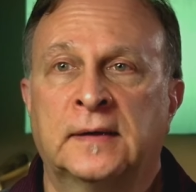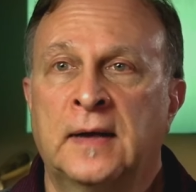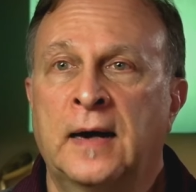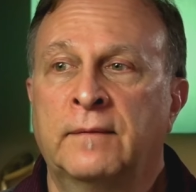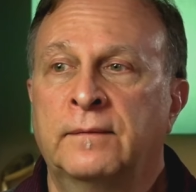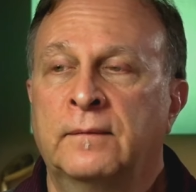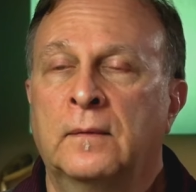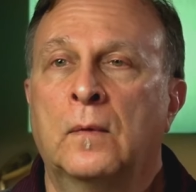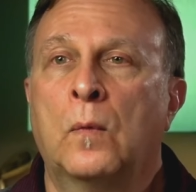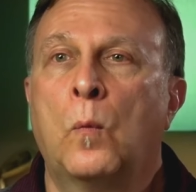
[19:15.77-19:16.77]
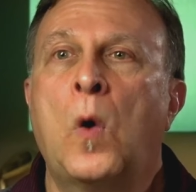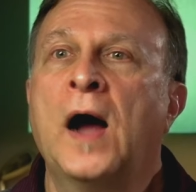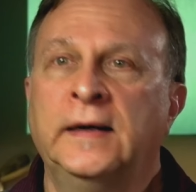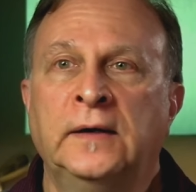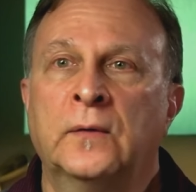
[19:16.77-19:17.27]
a lot of
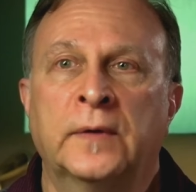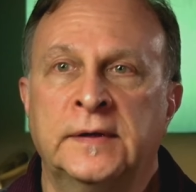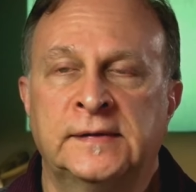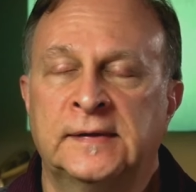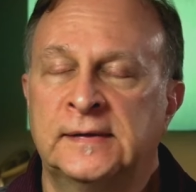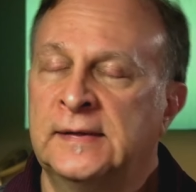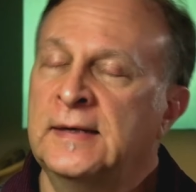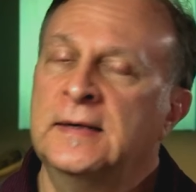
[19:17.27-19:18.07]
whiny noises.